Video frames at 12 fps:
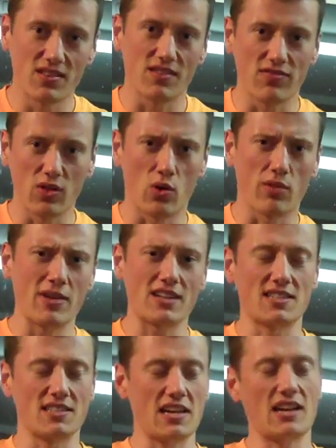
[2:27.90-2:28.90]
the floor
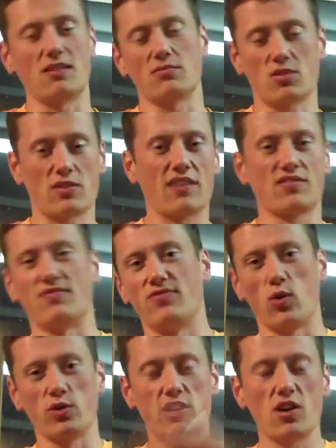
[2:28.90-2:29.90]
messes that up. So I have to
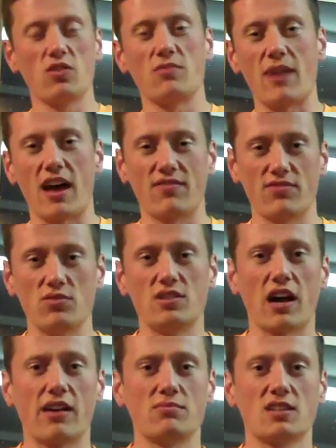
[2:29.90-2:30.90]
fold a yoga mat a few
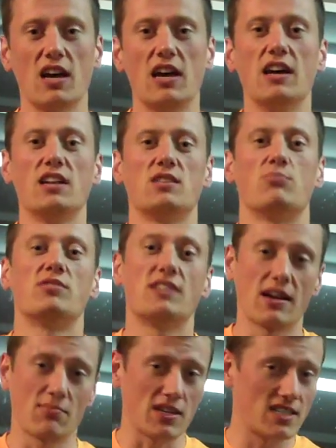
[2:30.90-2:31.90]
times to
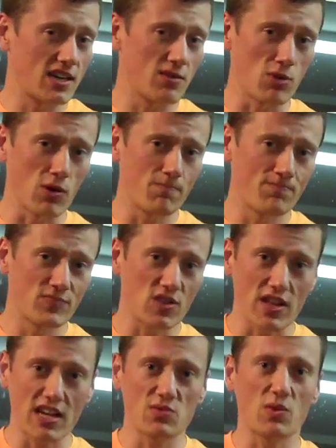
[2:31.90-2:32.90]
protect my tailbone.
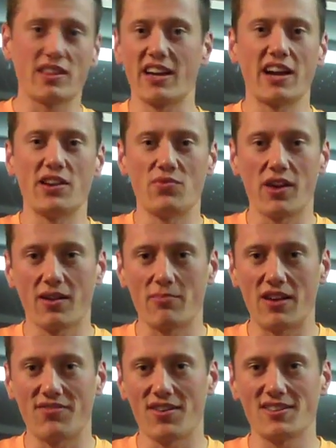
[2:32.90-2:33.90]
So that's one thing I do
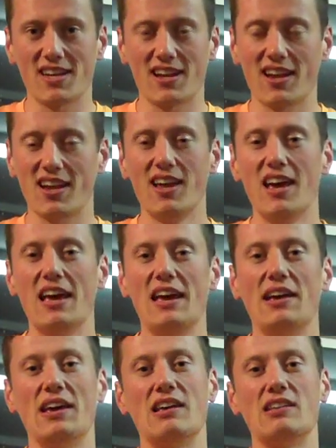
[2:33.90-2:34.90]
recommend for Insanity
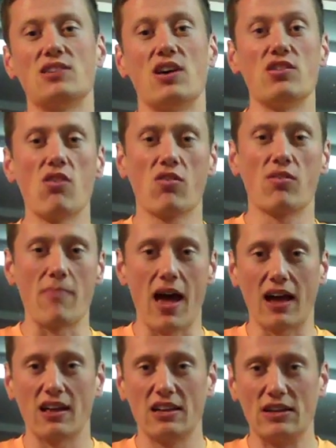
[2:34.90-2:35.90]
is a yoga
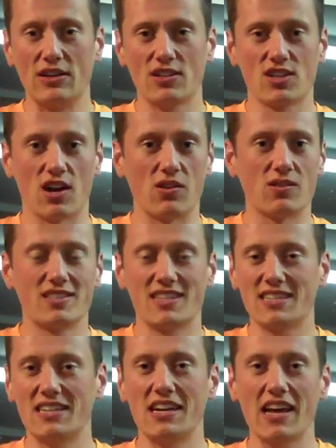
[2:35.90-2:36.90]
mat. So
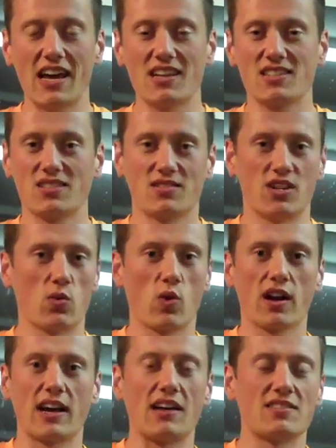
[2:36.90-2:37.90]
60 days, you're
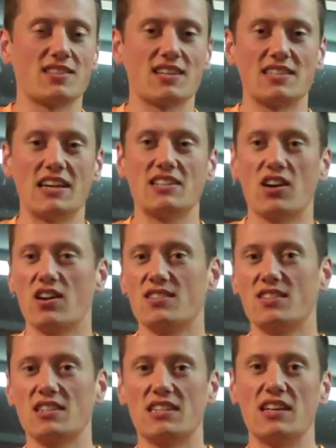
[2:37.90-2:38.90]
working out 6 days on,
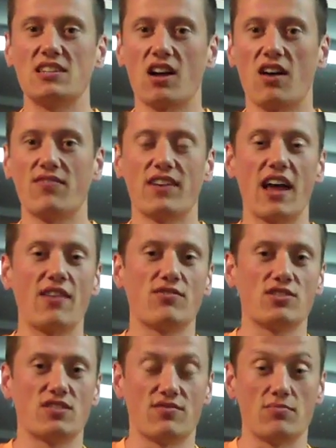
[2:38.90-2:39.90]
6 days off, an
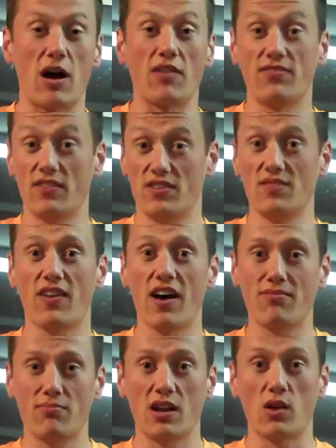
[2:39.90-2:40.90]
average of about
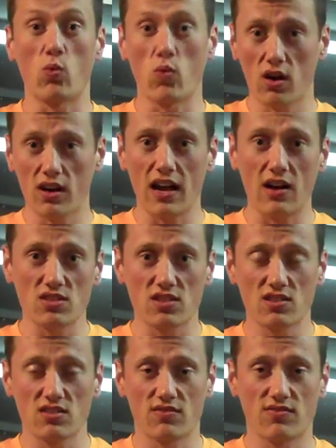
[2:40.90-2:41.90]
55-minute
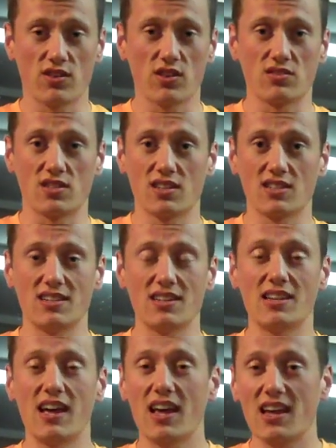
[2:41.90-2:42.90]
workouts for those
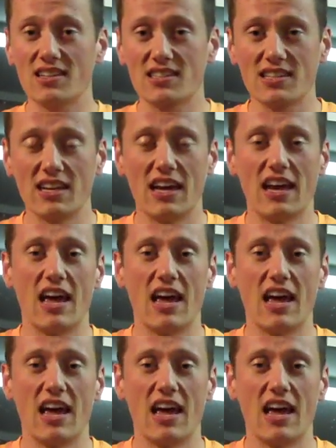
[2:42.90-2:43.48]
60 days.